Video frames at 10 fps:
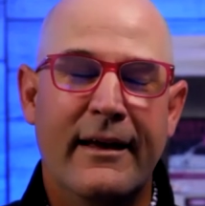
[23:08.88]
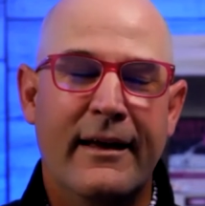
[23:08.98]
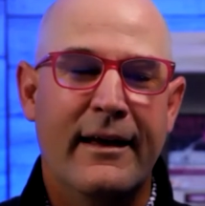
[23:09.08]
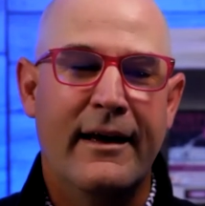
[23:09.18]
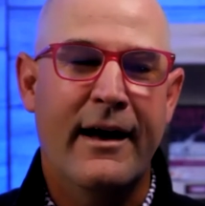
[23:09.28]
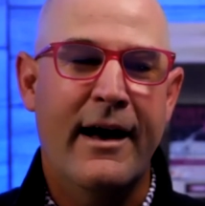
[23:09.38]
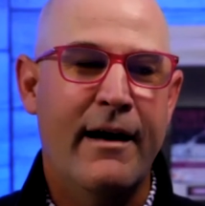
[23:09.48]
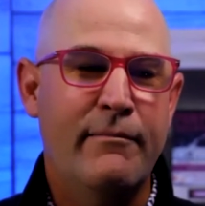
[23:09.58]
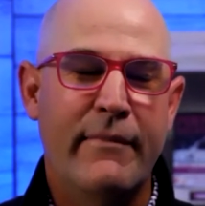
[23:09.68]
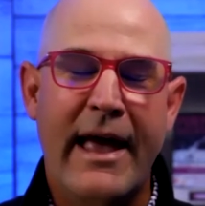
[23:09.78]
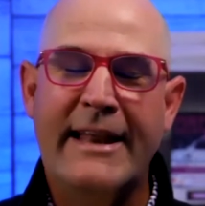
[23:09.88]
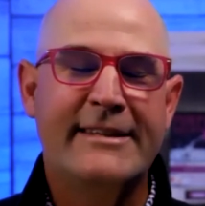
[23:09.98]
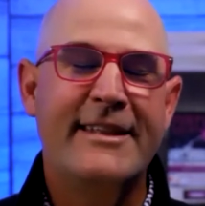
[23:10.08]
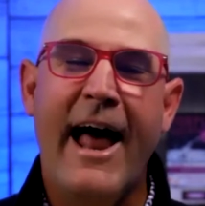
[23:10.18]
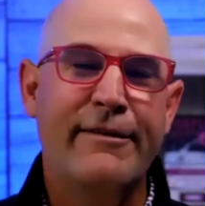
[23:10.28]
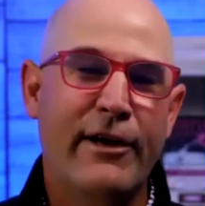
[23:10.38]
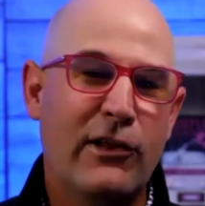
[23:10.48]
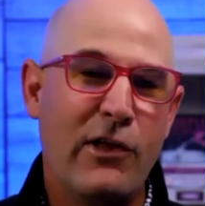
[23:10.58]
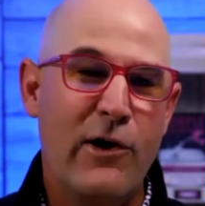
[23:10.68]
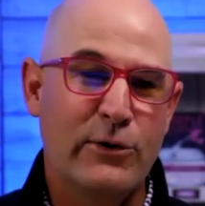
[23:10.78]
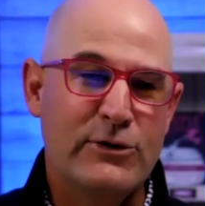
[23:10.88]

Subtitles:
And it's not even close.